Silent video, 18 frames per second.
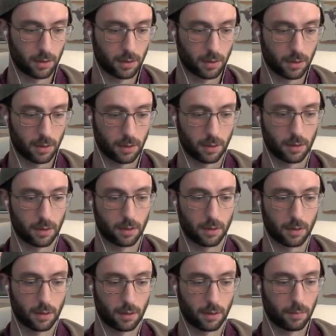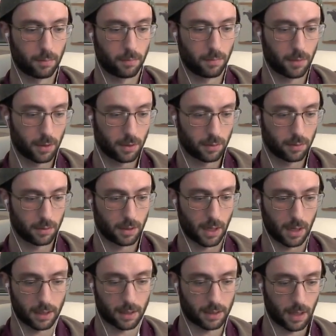And got
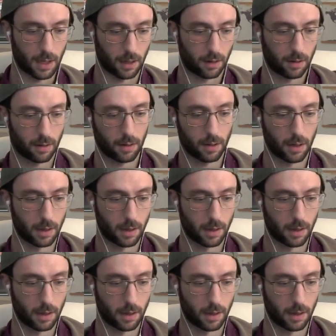to take.